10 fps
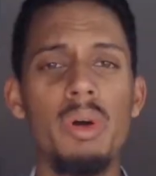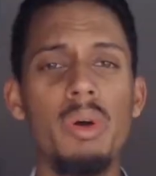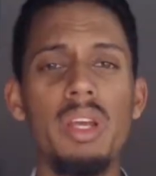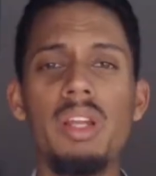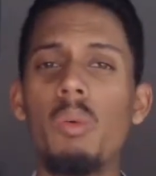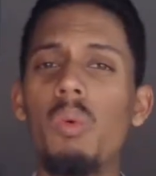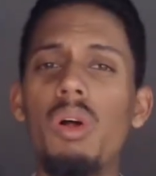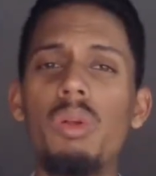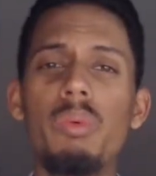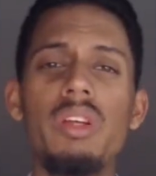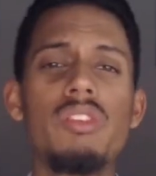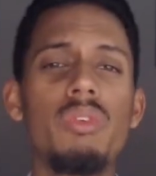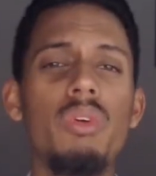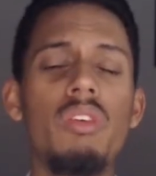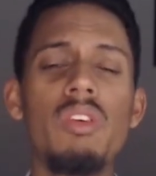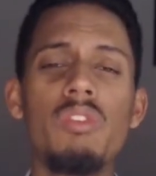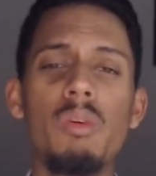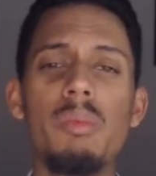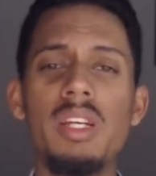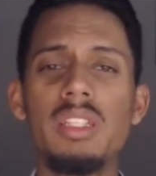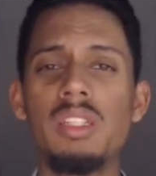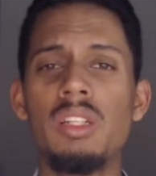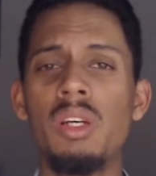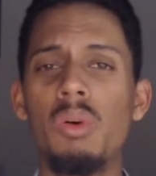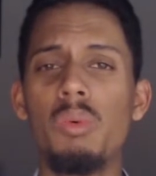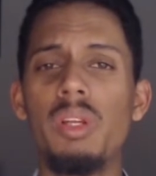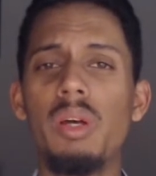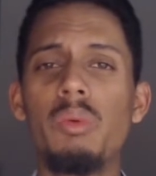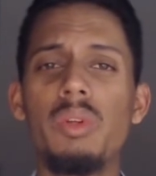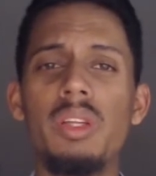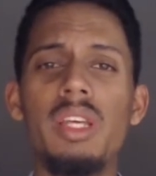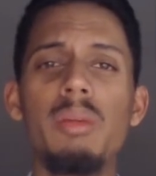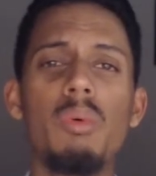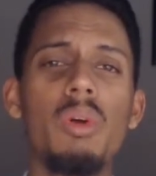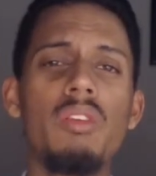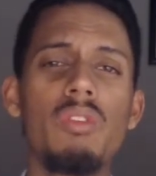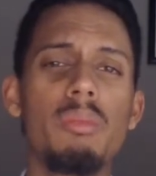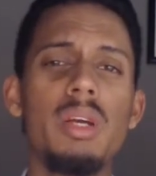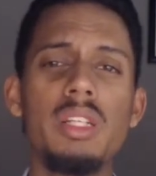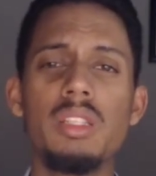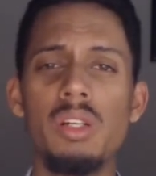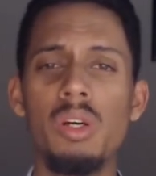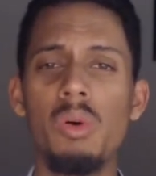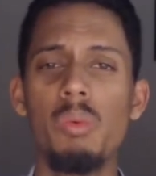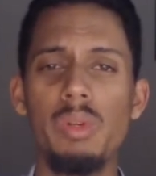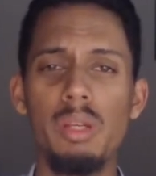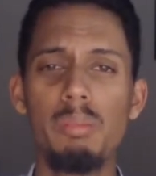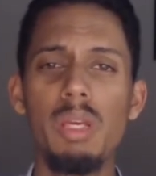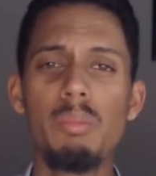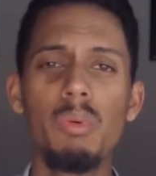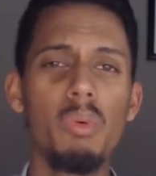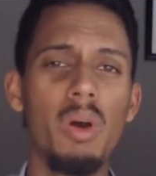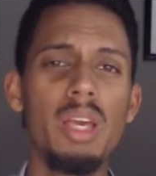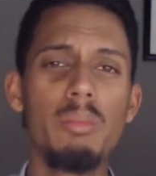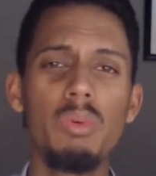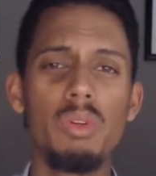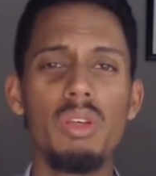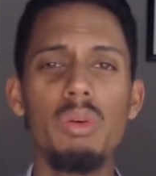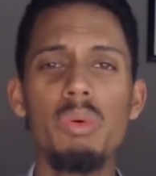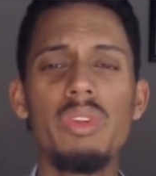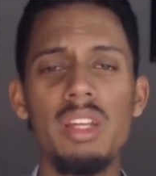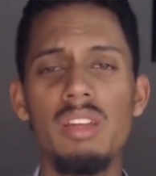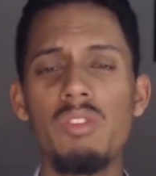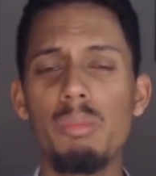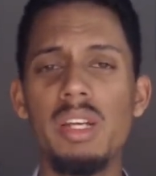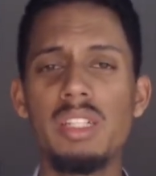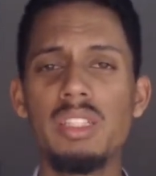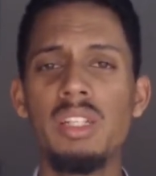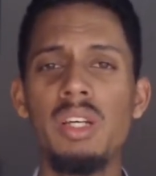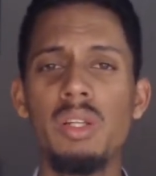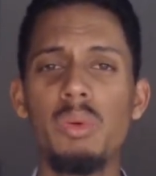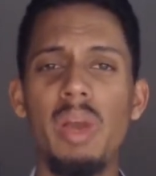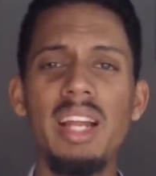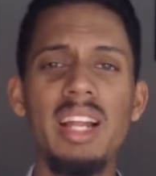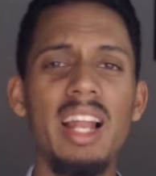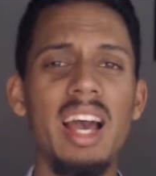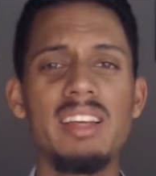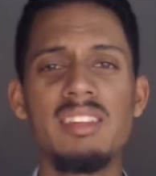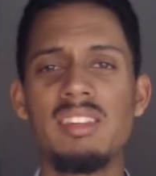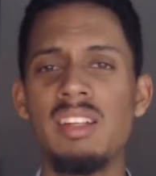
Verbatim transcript: in a world where it's full of information, we don't need more information. We need people who are able to use that information to analyze,